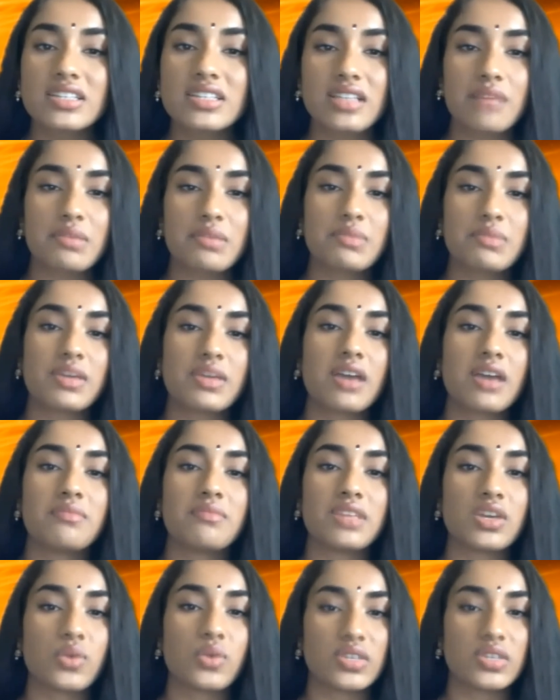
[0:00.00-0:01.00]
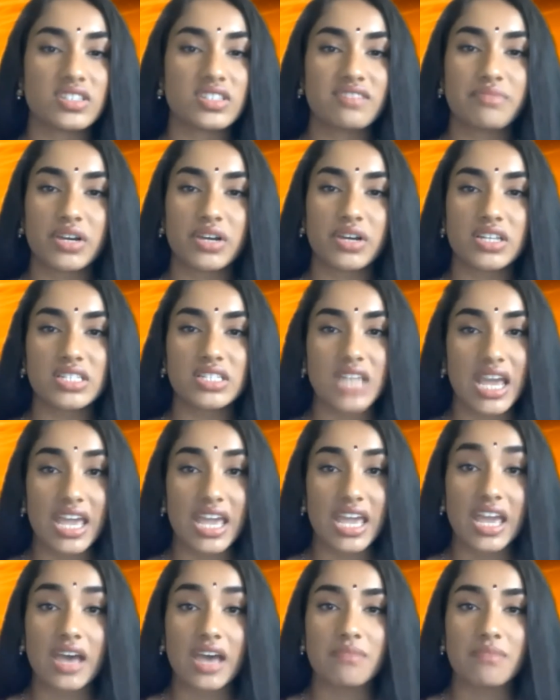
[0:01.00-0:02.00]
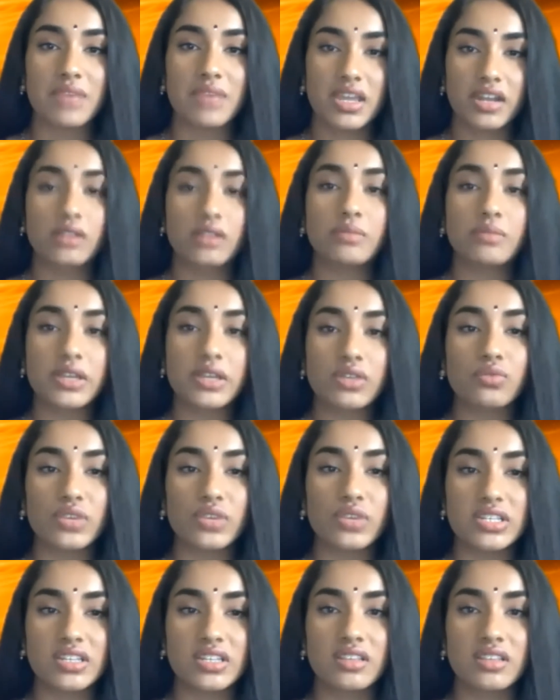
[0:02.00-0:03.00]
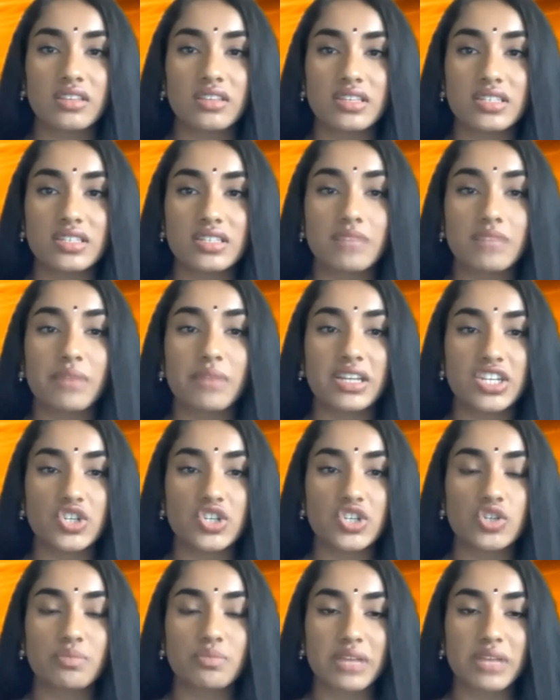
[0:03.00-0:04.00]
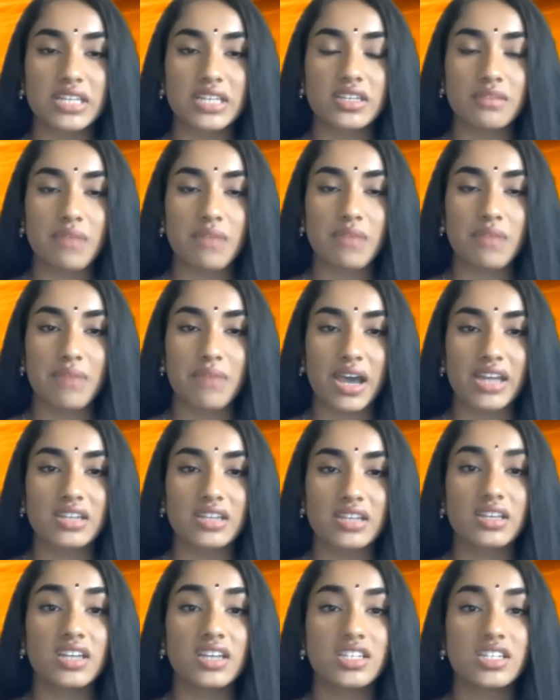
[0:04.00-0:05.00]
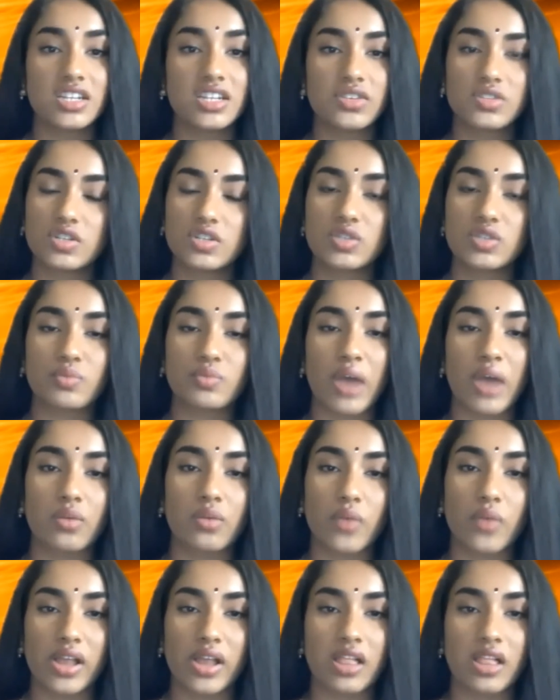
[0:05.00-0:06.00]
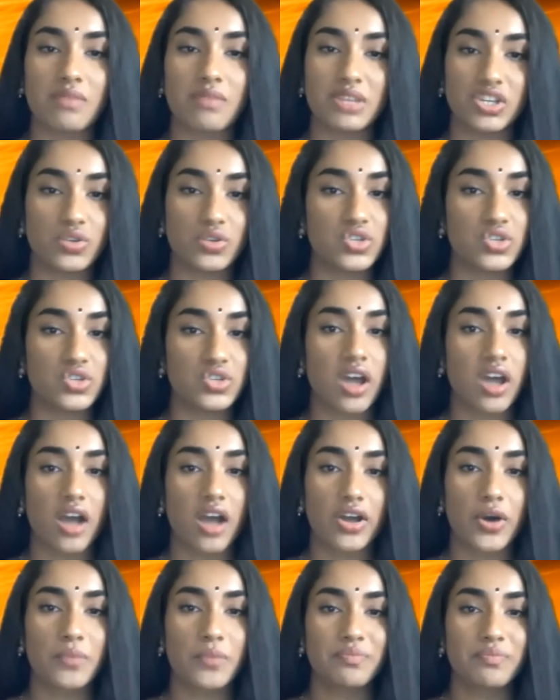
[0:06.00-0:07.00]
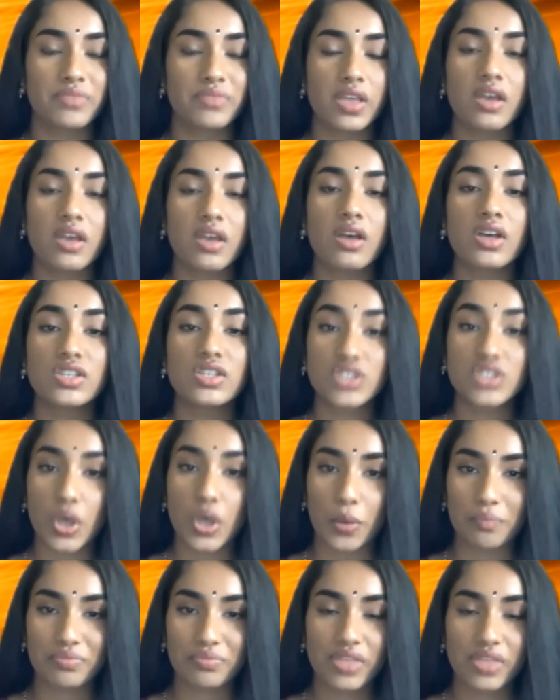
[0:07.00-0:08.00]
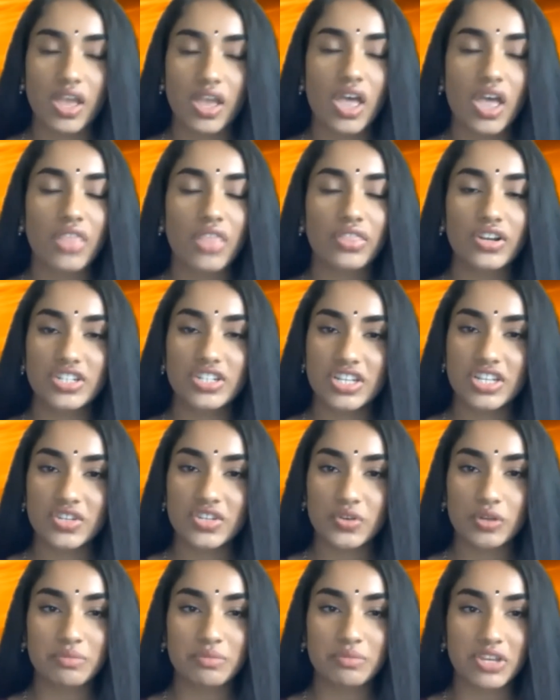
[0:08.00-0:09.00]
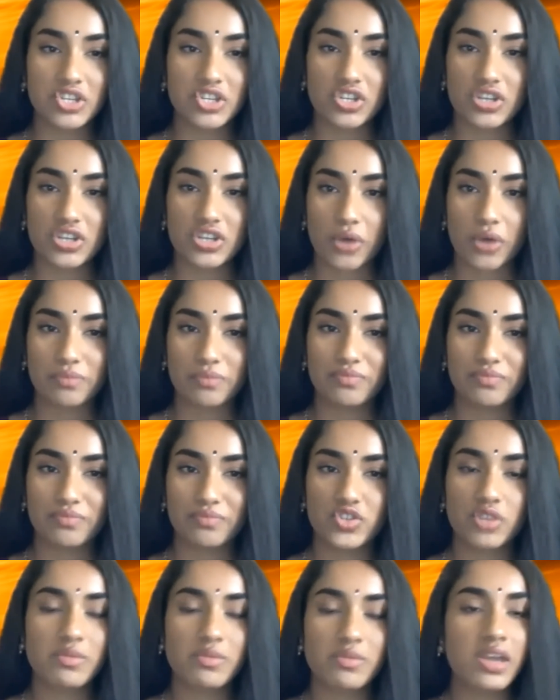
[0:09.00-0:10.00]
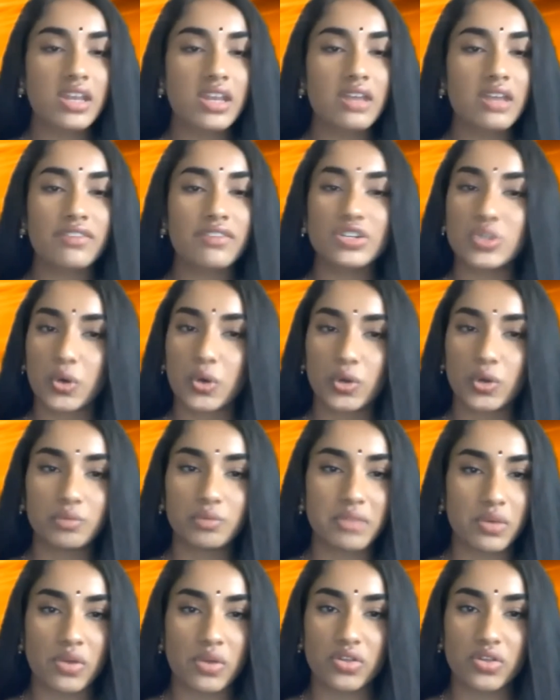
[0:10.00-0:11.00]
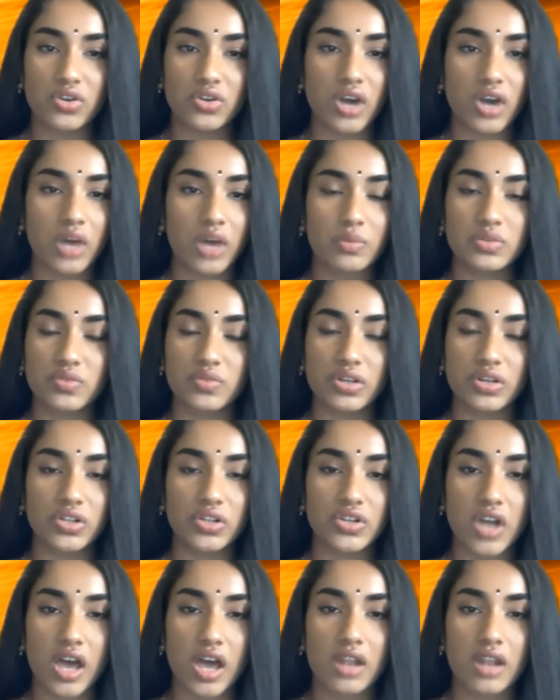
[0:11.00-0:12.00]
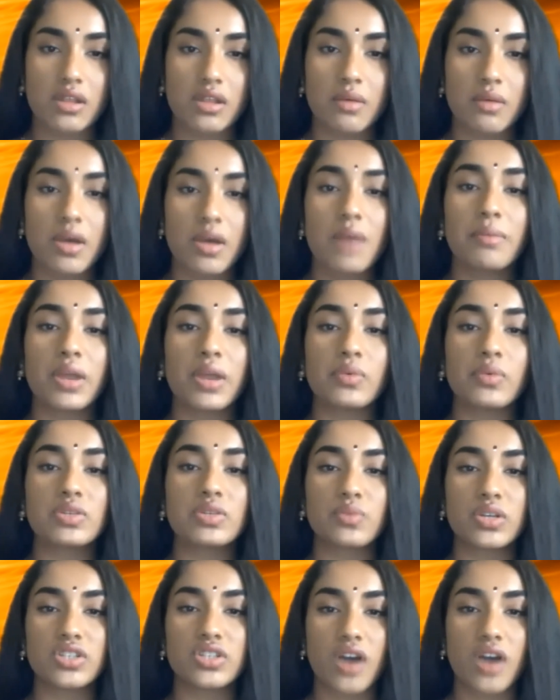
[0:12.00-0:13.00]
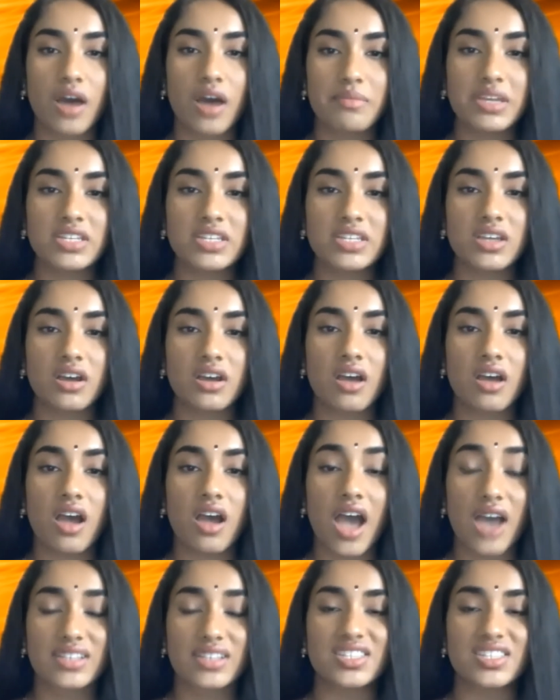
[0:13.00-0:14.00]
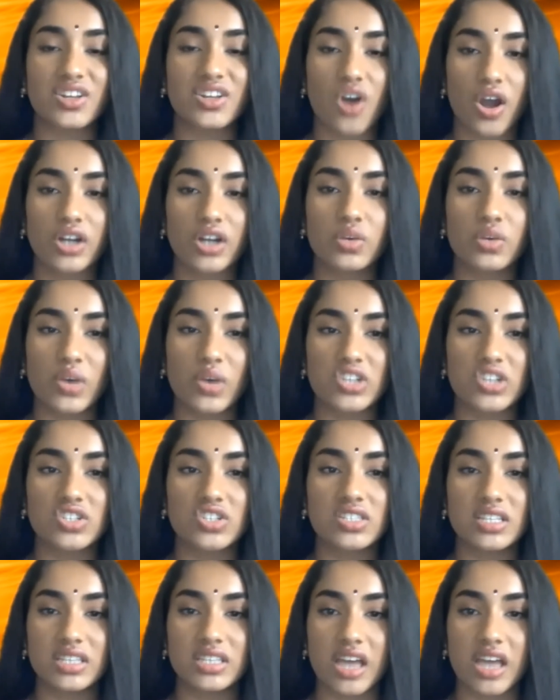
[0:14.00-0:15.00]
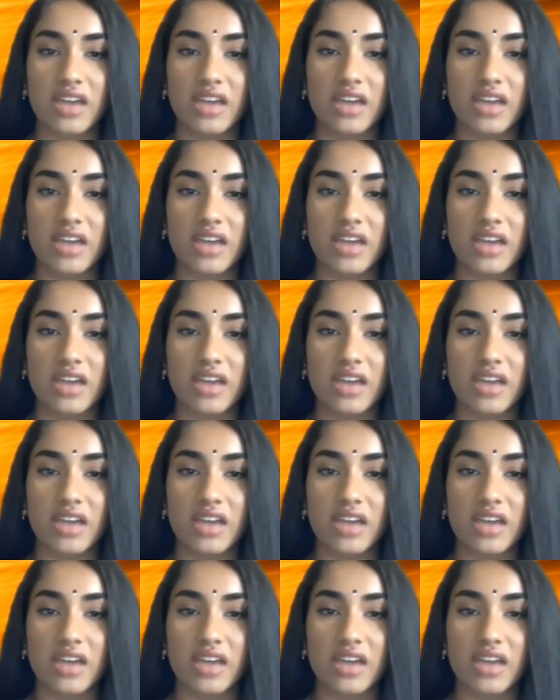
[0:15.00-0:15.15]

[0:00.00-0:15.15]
me become the inquisitive person I am, and it'll be the reason the seed my teachers planted in my mind continues to sprout while I'm in UChicago. So, 13-year-old me should know, Chinmaya never told me whether God was real or not, but it was what taught me to ask the hard questions in life,